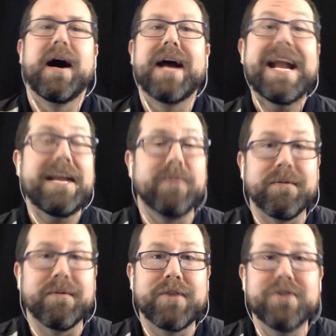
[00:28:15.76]
Any
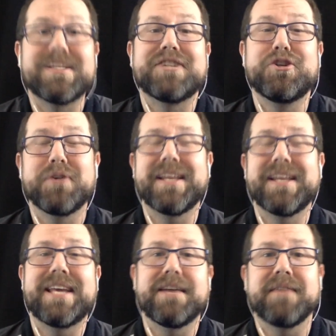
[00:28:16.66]
reviews that you can
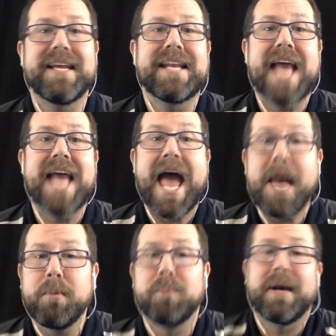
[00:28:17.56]
give in
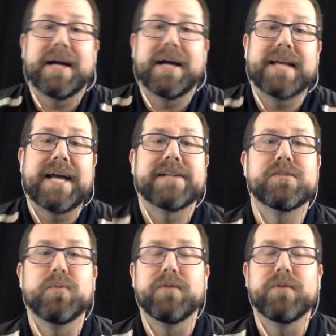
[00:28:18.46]
Apple
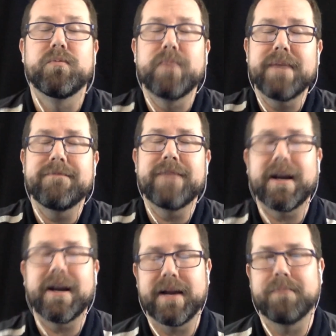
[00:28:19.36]
Podcasts would be
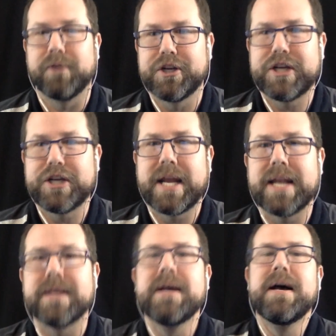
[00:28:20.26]
very
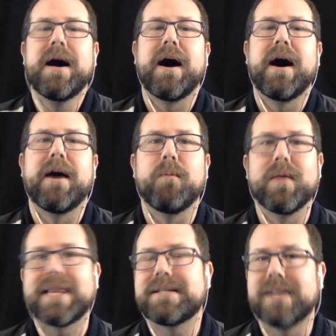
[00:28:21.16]
appreciated.
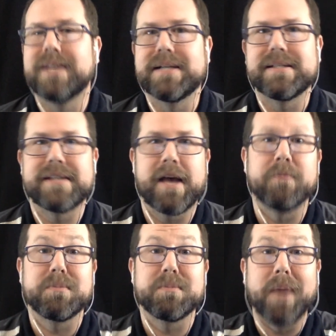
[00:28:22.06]
What that does is it
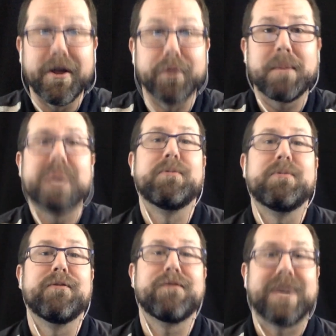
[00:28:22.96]
helps other
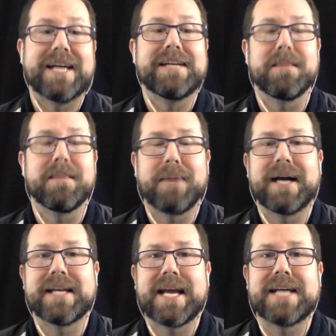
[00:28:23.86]
people find the
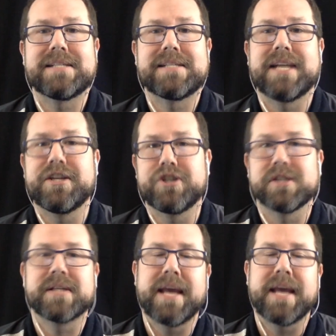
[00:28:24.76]
podcast and
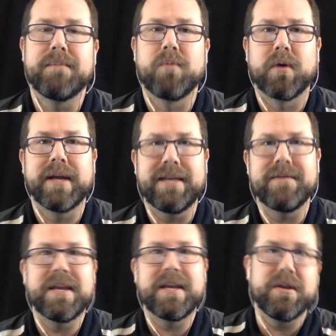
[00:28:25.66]
just get more
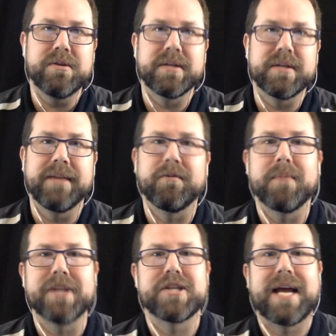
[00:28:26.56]
EV news and
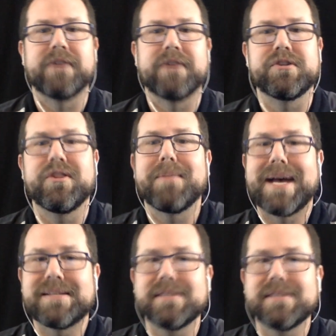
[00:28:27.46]
information out to the
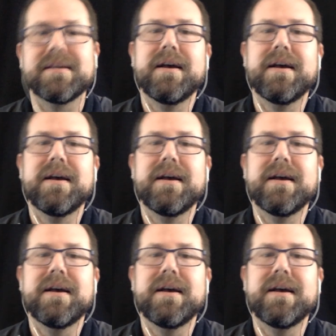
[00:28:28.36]
masses.